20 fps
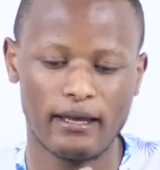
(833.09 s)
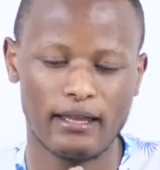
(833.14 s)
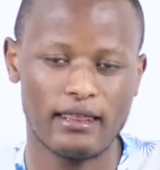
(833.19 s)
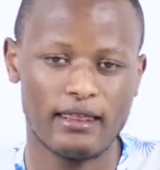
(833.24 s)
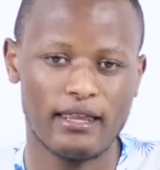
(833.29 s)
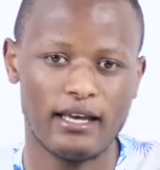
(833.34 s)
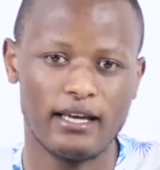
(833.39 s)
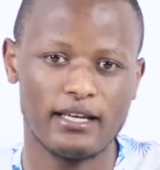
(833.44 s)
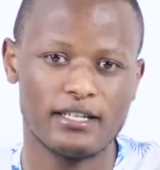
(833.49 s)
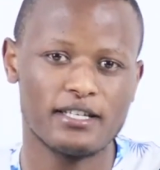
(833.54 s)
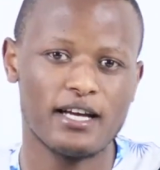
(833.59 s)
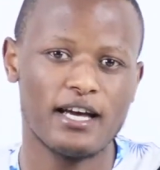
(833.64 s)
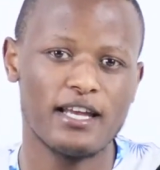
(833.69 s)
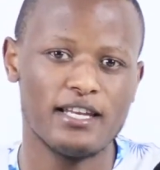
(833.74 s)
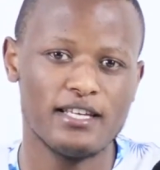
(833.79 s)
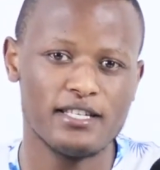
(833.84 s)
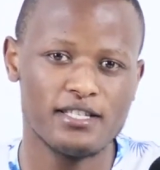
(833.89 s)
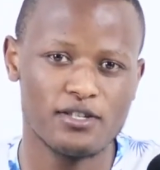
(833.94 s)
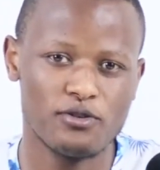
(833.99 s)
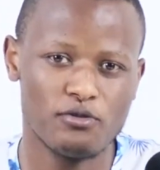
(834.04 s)
the
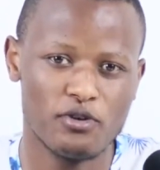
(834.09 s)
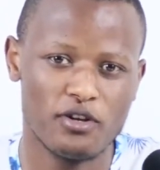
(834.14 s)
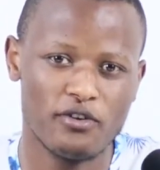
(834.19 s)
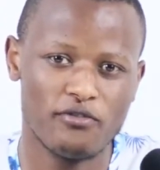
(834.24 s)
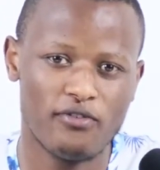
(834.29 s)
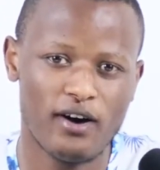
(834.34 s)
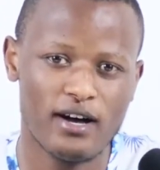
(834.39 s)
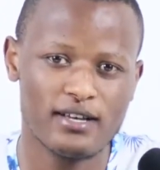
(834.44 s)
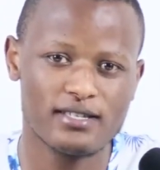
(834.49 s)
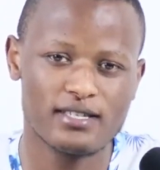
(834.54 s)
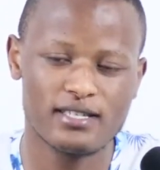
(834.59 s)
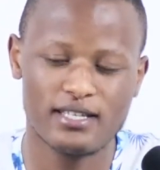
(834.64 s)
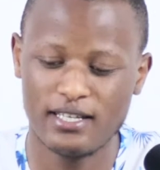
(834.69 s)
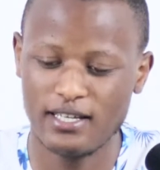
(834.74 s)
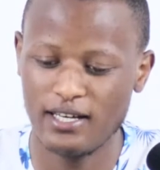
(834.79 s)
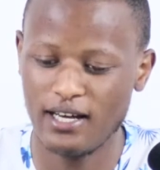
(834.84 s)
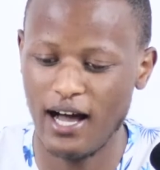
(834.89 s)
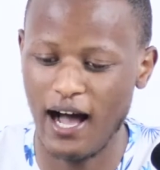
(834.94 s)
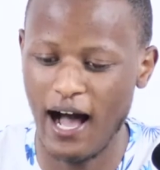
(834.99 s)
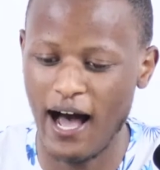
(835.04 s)
Chinese
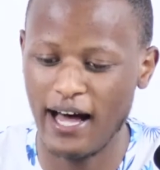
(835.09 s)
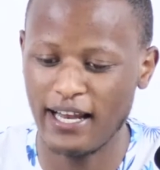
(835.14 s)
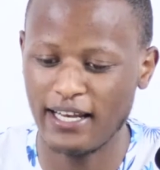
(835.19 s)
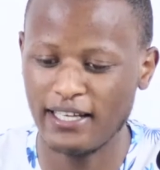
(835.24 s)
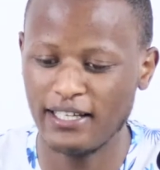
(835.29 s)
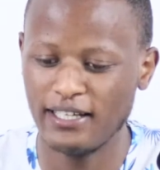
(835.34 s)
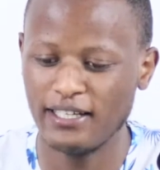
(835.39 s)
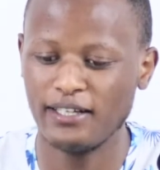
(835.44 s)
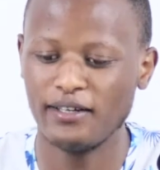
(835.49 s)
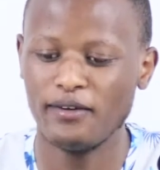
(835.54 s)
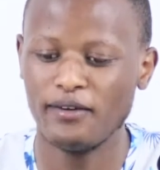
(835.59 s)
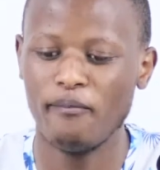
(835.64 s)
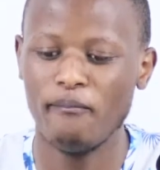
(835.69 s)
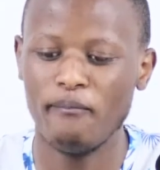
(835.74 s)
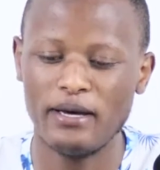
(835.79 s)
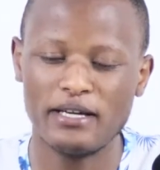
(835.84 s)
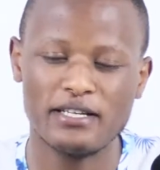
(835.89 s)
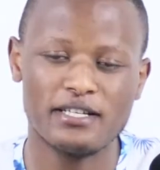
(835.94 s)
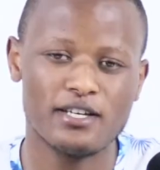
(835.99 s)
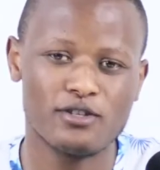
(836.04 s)
university and the
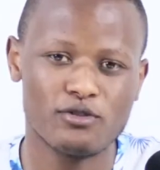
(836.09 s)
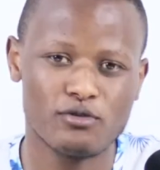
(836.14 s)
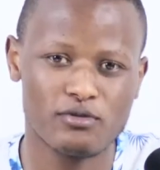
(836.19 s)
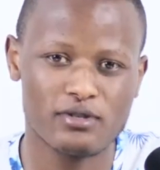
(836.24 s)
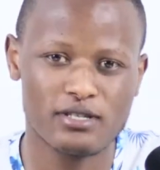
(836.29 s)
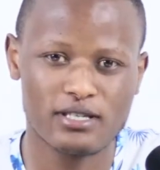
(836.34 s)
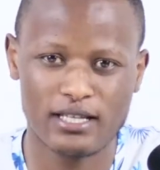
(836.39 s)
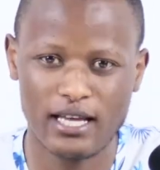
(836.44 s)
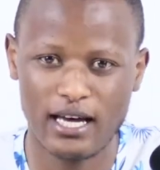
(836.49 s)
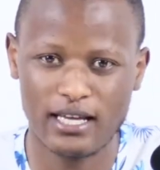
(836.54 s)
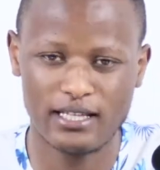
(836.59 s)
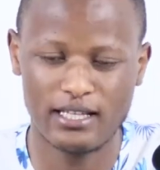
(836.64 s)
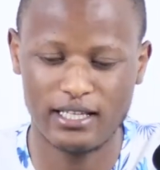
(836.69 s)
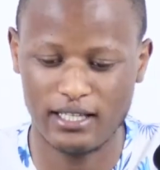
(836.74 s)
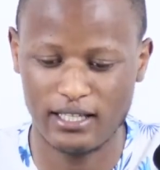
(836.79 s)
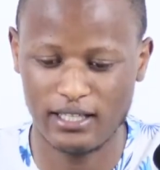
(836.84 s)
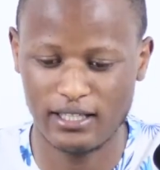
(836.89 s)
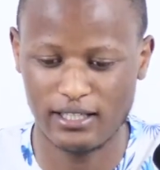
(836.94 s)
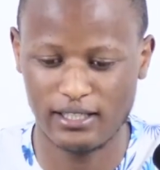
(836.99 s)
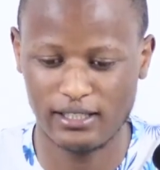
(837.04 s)
major to study.
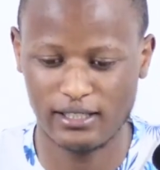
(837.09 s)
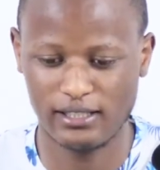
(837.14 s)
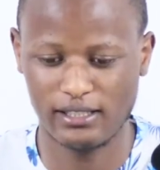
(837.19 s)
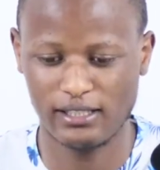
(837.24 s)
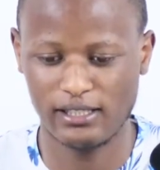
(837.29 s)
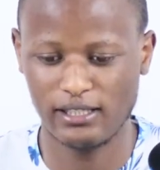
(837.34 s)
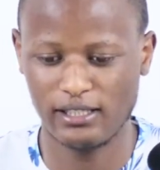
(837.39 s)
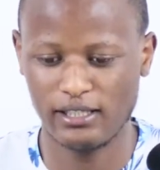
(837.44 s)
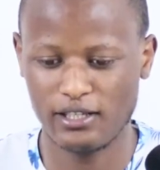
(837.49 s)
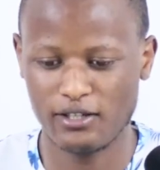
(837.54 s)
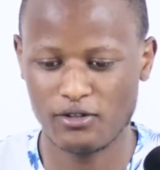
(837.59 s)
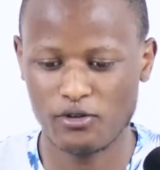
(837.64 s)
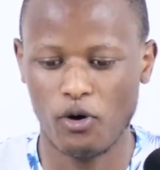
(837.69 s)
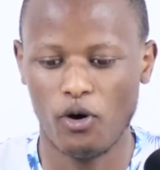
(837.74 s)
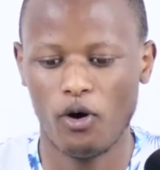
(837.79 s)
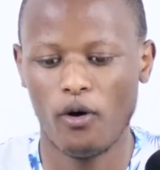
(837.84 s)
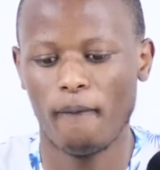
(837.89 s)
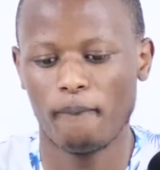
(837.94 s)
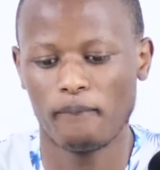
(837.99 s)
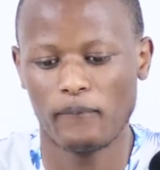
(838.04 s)

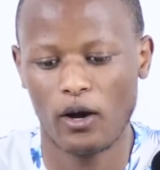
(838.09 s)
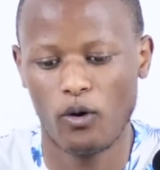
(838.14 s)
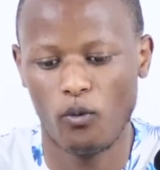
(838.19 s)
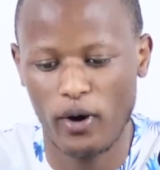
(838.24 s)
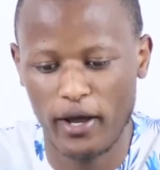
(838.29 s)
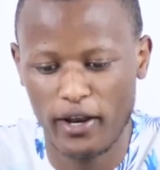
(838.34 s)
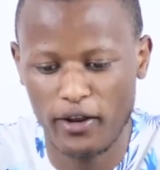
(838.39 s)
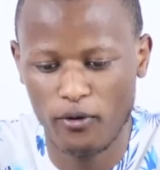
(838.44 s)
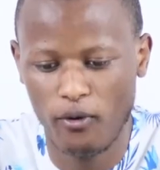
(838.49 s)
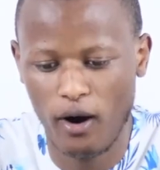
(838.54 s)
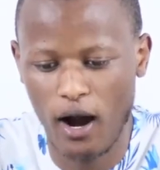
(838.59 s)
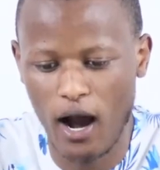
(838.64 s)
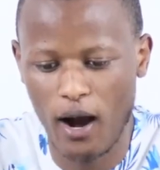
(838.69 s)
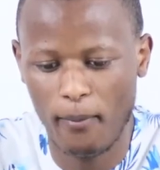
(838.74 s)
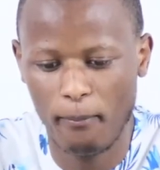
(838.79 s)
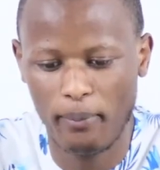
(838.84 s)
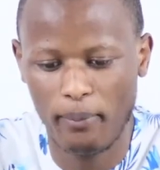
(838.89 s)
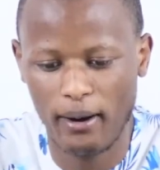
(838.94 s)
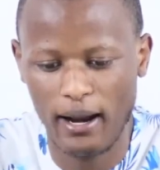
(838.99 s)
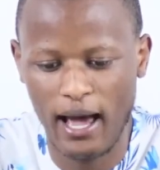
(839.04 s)
So when you are
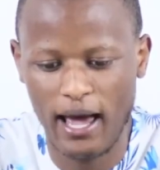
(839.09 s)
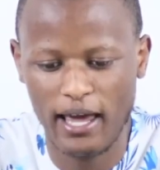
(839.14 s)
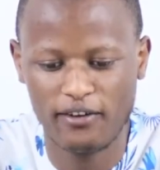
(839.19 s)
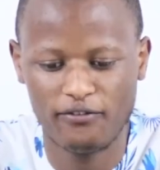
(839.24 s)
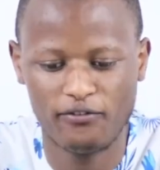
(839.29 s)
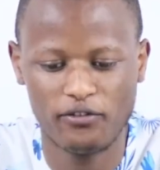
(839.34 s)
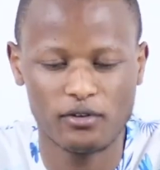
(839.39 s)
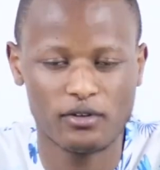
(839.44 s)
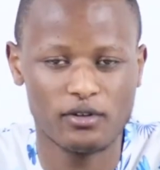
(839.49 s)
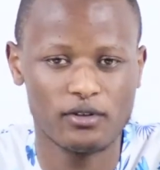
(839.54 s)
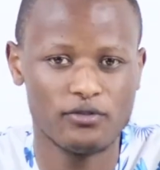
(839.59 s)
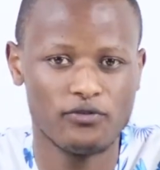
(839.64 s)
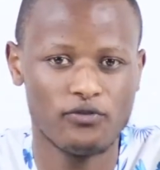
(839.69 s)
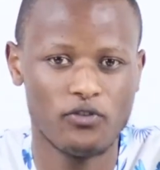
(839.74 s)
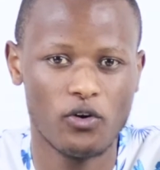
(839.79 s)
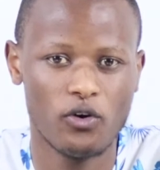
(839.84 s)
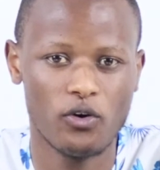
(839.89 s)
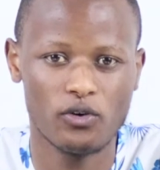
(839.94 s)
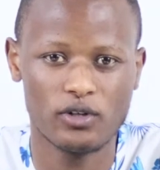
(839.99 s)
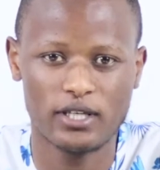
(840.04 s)
applying
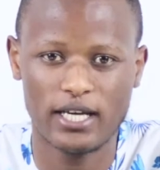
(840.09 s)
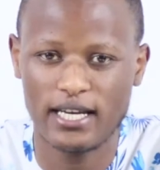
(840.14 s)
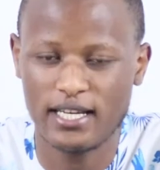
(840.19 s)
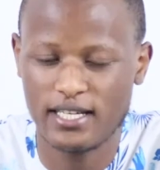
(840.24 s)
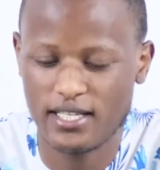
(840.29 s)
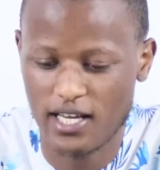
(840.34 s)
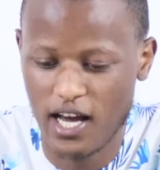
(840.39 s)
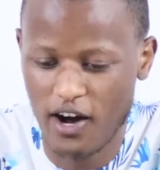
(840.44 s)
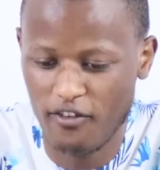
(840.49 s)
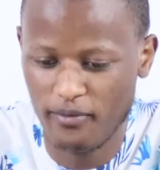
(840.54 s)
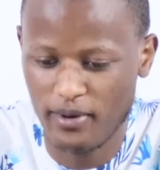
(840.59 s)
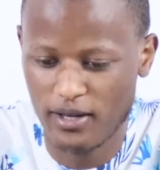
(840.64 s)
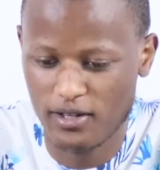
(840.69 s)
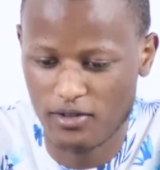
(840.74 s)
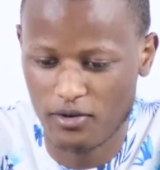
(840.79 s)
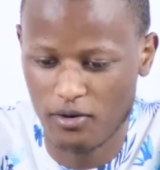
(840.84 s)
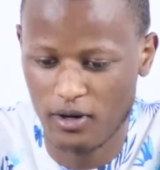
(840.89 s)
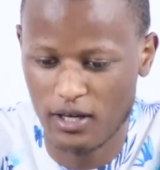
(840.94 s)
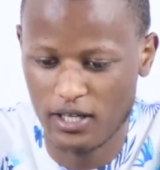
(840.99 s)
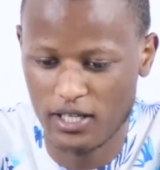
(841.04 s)
for Chinese government
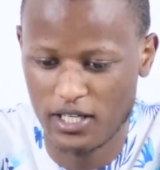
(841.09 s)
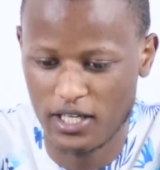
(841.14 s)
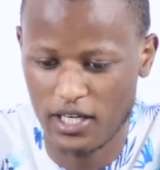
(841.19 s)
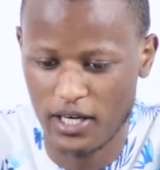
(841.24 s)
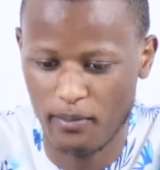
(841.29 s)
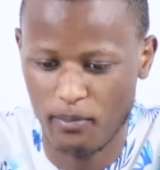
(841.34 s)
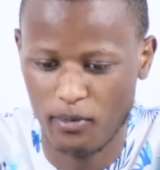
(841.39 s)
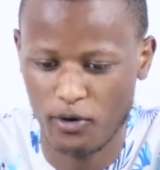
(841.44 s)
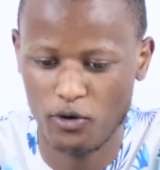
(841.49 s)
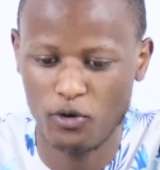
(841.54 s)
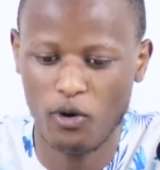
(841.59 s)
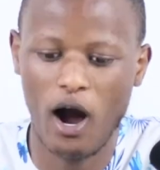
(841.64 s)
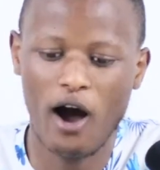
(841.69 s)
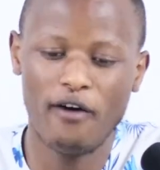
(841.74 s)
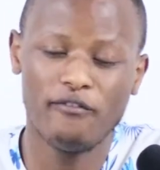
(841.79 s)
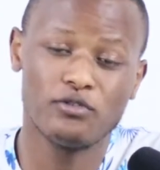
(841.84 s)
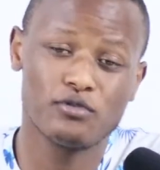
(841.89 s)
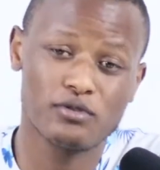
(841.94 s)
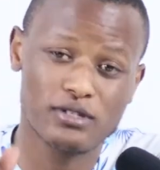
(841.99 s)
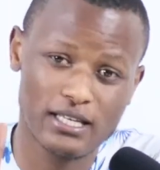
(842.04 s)
scholarship, you
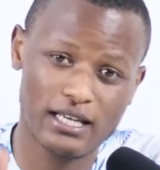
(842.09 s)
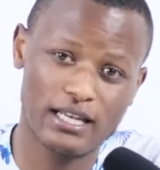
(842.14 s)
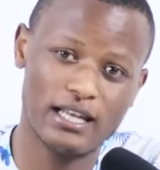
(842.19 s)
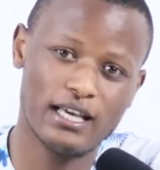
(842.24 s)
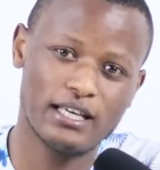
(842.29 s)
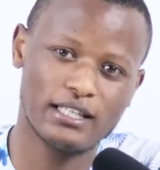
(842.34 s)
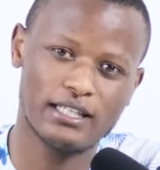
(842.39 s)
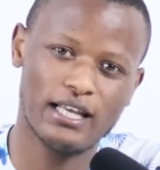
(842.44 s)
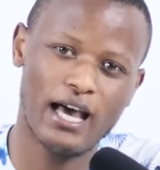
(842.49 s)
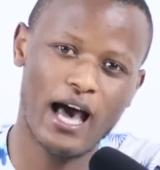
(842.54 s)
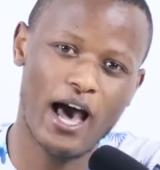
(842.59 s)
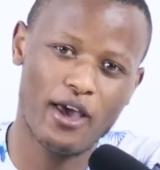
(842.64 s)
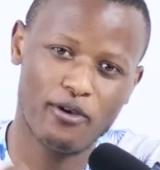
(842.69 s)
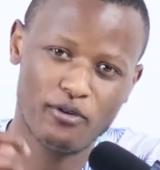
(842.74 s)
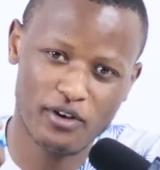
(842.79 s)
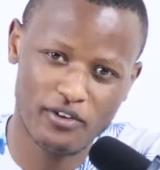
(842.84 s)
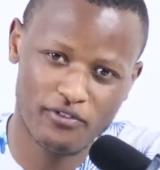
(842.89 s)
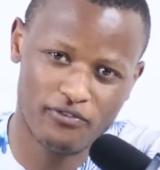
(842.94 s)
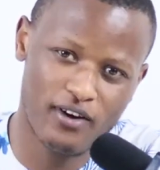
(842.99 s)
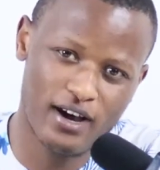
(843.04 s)
have to select a
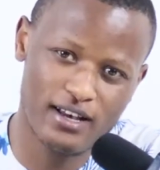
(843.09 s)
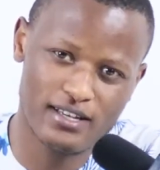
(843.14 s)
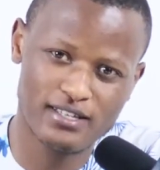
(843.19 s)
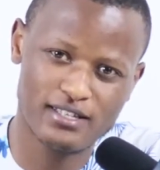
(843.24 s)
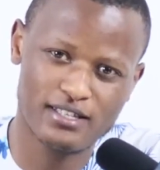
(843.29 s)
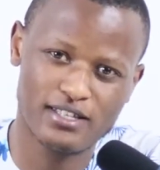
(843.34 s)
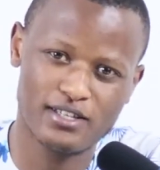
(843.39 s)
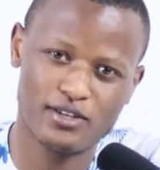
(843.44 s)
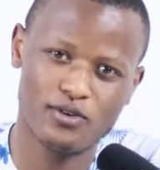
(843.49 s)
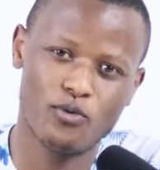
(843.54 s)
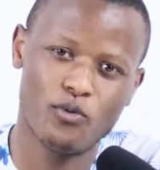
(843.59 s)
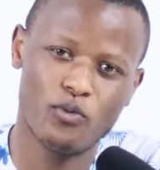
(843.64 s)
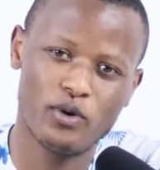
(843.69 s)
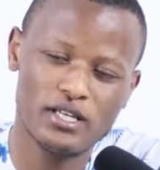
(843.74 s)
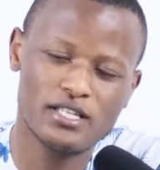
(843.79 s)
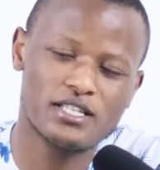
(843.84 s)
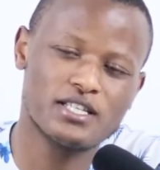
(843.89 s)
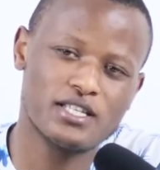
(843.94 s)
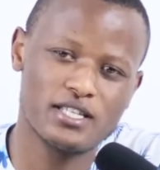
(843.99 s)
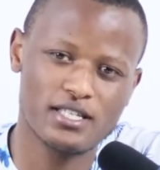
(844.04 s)
university
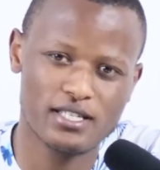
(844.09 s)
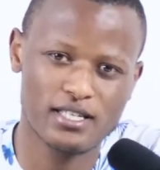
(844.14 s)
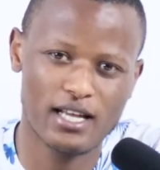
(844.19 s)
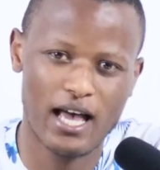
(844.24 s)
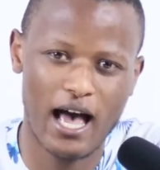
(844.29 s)
which is